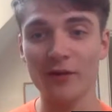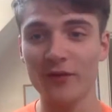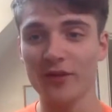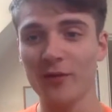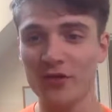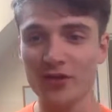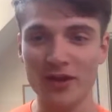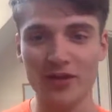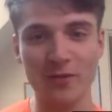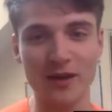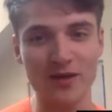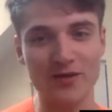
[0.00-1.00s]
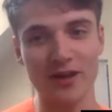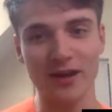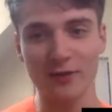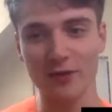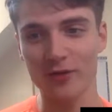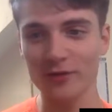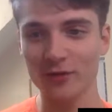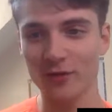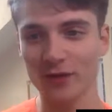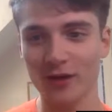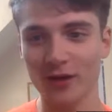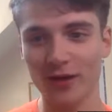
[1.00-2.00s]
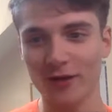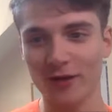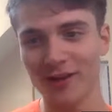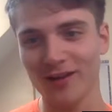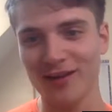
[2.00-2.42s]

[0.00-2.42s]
obviously once you get to the PhD level, you do what you like, right?